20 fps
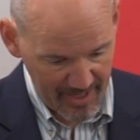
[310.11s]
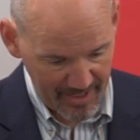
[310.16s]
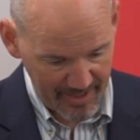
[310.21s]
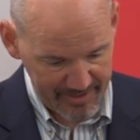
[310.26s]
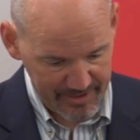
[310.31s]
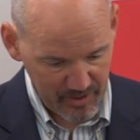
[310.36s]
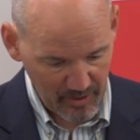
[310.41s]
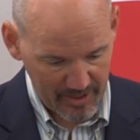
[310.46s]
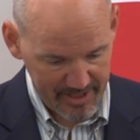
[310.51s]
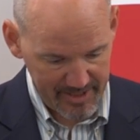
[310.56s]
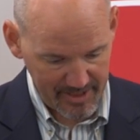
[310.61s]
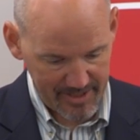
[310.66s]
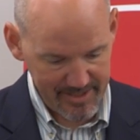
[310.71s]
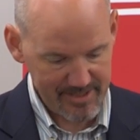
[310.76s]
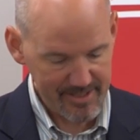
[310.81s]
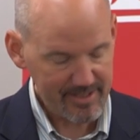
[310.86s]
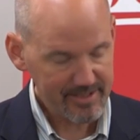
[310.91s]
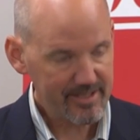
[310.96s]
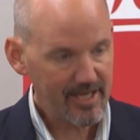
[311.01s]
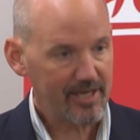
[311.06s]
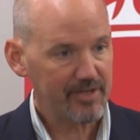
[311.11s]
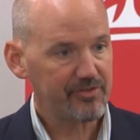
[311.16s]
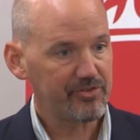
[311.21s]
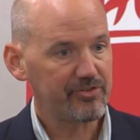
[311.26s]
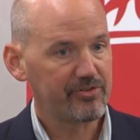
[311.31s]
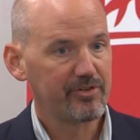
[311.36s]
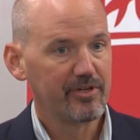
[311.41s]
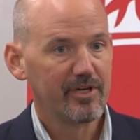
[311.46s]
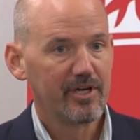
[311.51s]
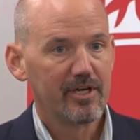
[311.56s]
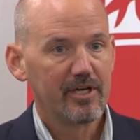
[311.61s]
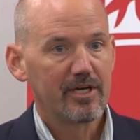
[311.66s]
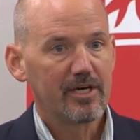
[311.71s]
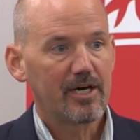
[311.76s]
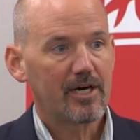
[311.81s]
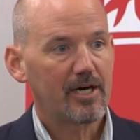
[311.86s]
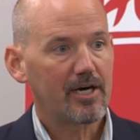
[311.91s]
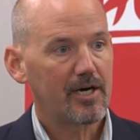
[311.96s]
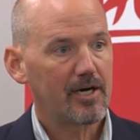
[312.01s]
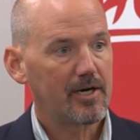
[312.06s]
you know, I, I think that's
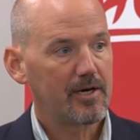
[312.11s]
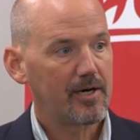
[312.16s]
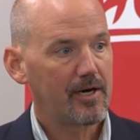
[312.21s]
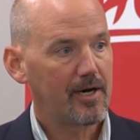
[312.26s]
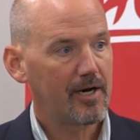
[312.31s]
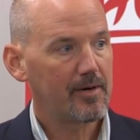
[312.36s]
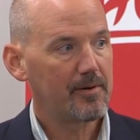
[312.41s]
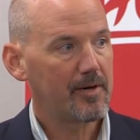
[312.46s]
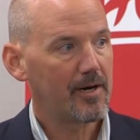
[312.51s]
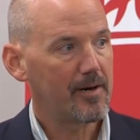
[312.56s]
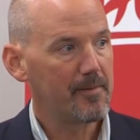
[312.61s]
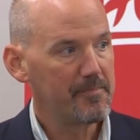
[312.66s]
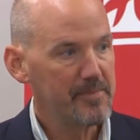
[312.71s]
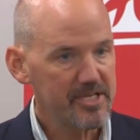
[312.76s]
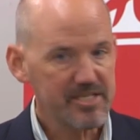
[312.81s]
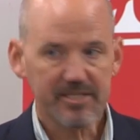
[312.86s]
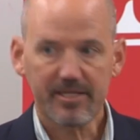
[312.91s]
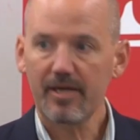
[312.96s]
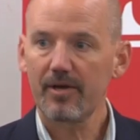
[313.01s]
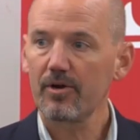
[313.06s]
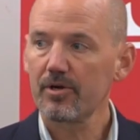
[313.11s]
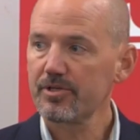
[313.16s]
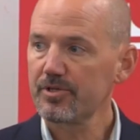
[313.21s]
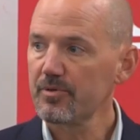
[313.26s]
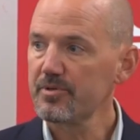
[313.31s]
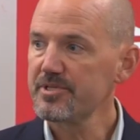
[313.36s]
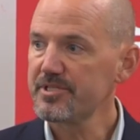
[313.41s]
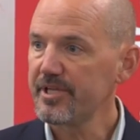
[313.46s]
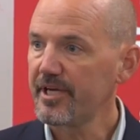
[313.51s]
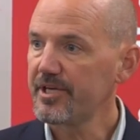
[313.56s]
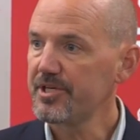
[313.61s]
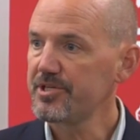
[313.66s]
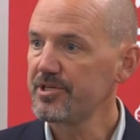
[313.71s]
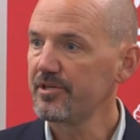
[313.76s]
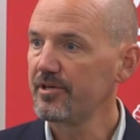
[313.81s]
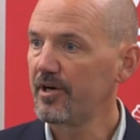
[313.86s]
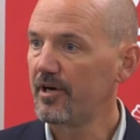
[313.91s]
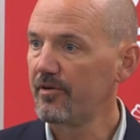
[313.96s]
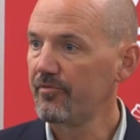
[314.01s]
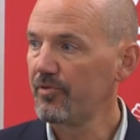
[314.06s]
uh, a, a,
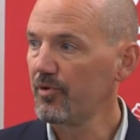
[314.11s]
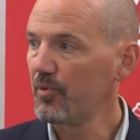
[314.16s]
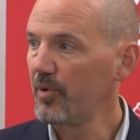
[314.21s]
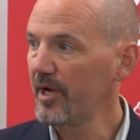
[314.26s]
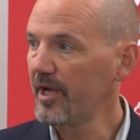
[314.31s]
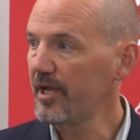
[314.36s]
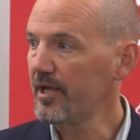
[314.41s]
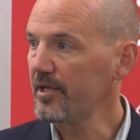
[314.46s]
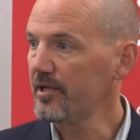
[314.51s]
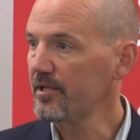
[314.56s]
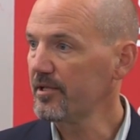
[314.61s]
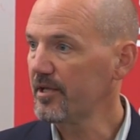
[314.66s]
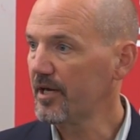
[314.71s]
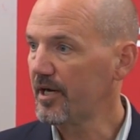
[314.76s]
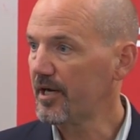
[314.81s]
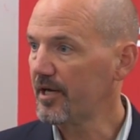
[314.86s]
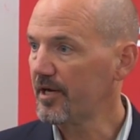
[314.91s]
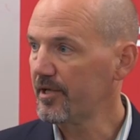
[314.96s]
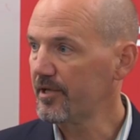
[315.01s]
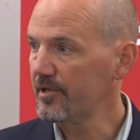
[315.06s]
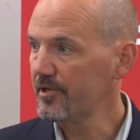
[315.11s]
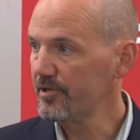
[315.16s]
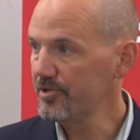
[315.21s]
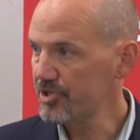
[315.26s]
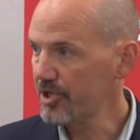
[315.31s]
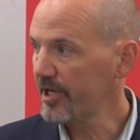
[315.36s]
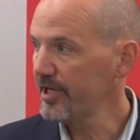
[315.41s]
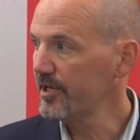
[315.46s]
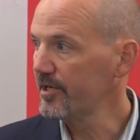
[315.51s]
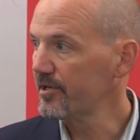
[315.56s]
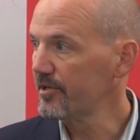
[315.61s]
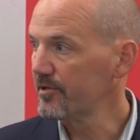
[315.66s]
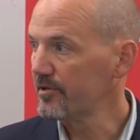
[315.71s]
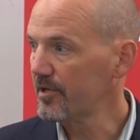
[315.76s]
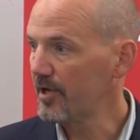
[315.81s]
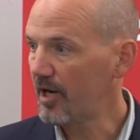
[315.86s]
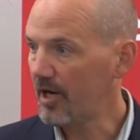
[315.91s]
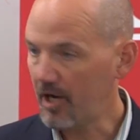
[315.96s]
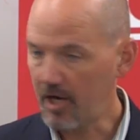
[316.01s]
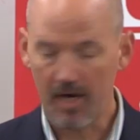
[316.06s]
mischaracterization of the way uh, China
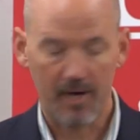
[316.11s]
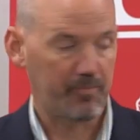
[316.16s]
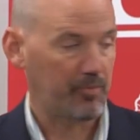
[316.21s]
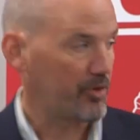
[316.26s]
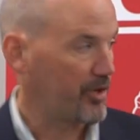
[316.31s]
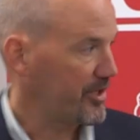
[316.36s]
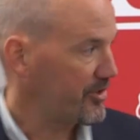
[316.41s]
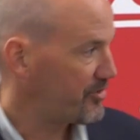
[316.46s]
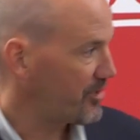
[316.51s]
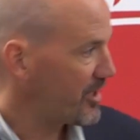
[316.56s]
uh, operates.